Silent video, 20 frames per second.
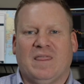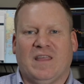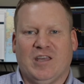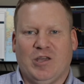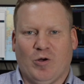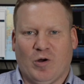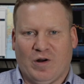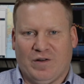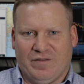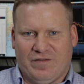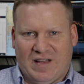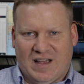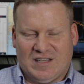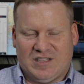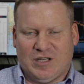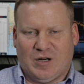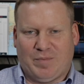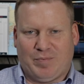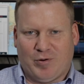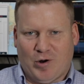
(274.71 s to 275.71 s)
that you are
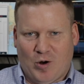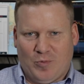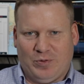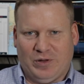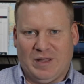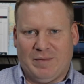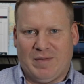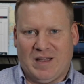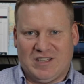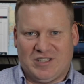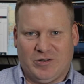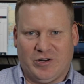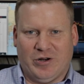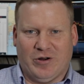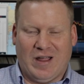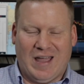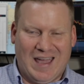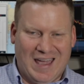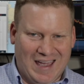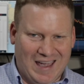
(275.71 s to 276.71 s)
invested appropriately based on
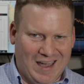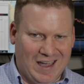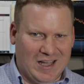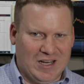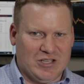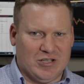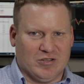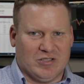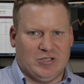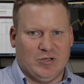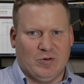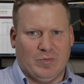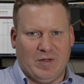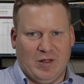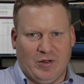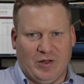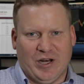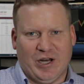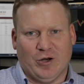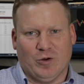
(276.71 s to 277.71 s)
your age, your
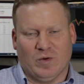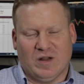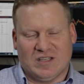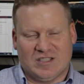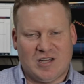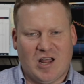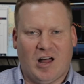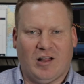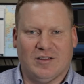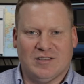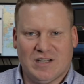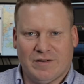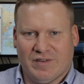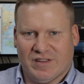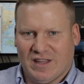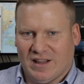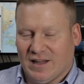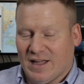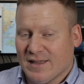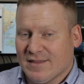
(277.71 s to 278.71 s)
suitability, your risk tolerance,
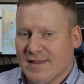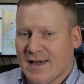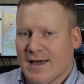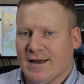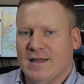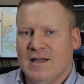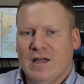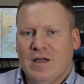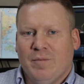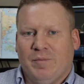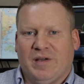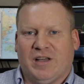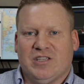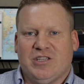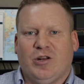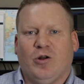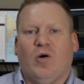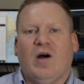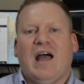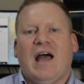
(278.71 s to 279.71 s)
everything like that.
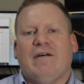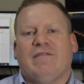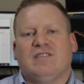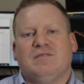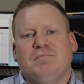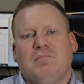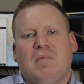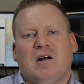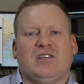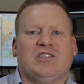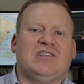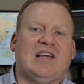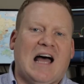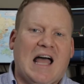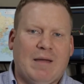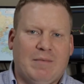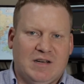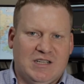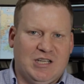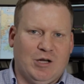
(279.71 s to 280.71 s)
Because you don't have as much
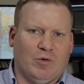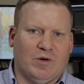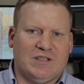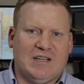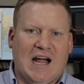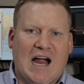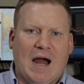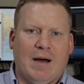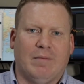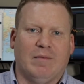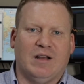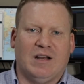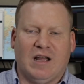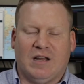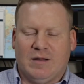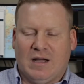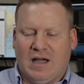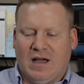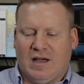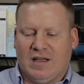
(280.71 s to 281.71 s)
time until retirement,
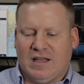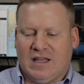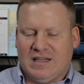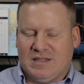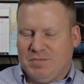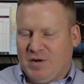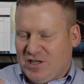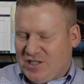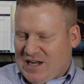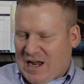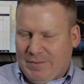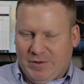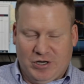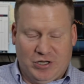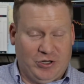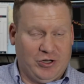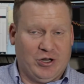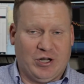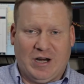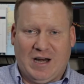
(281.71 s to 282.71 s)
as much time
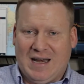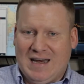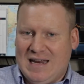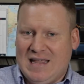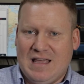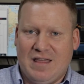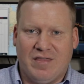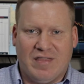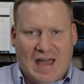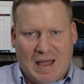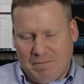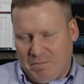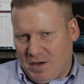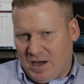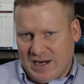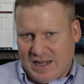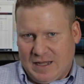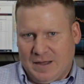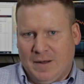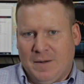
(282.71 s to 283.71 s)
until you're going to need that
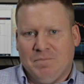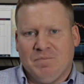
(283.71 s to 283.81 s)
money.